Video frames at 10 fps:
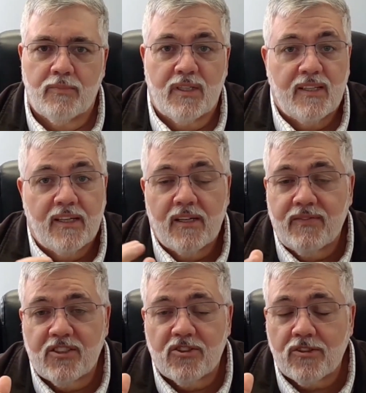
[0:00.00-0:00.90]
but none of
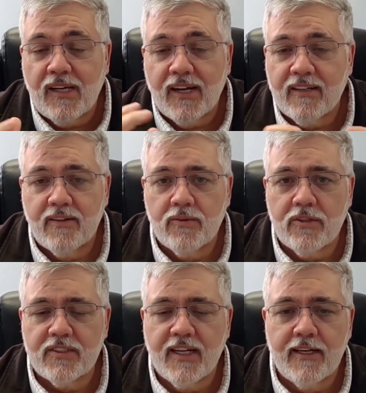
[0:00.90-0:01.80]
it's tracked in
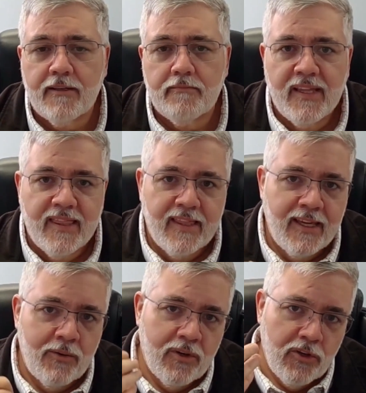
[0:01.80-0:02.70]
real time.
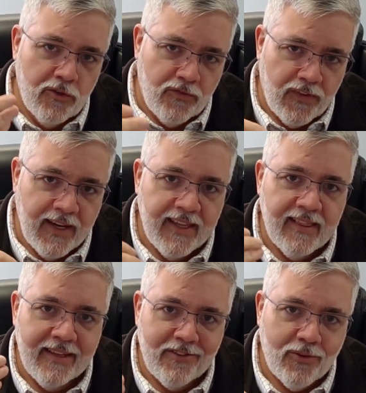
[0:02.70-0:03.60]
Then when you
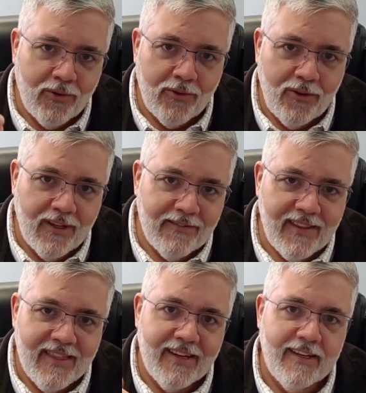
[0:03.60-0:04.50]
finally total
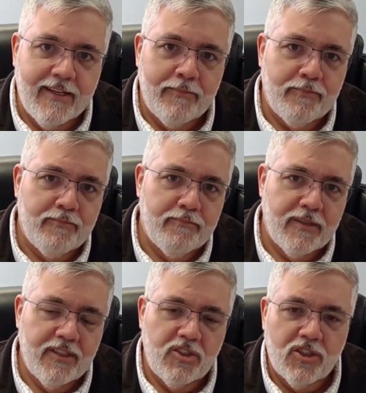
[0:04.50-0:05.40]
everything up,
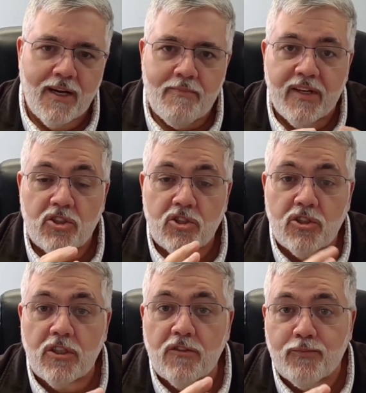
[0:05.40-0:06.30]
a job that
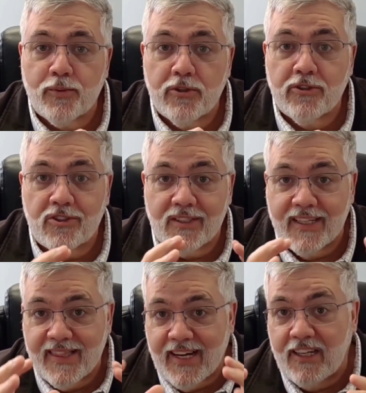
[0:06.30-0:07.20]
should have produced
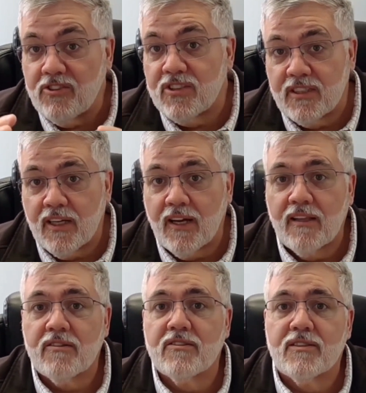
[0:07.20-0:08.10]

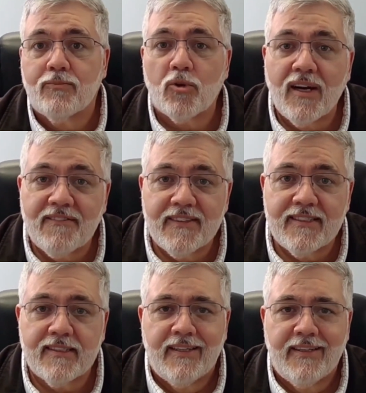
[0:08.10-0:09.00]
$8,000 in
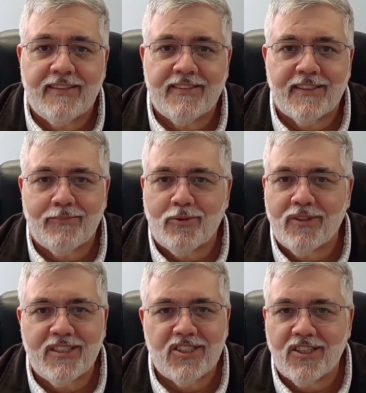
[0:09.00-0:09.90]
profit ends up
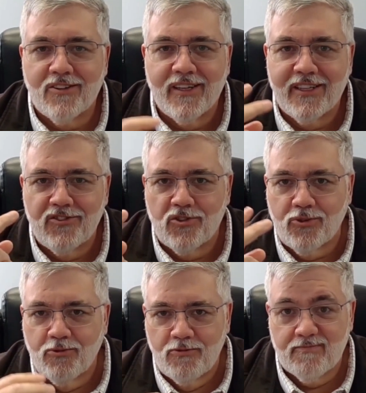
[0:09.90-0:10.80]
only generating
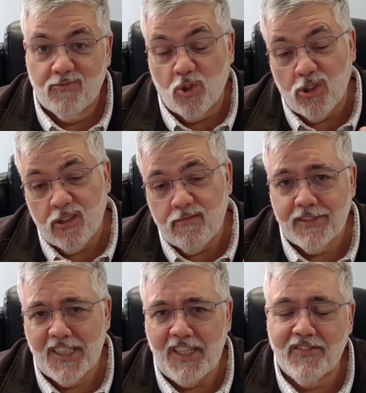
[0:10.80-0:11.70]
$2,000 or
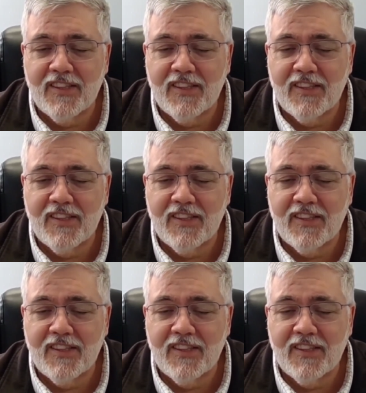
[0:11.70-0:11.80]
even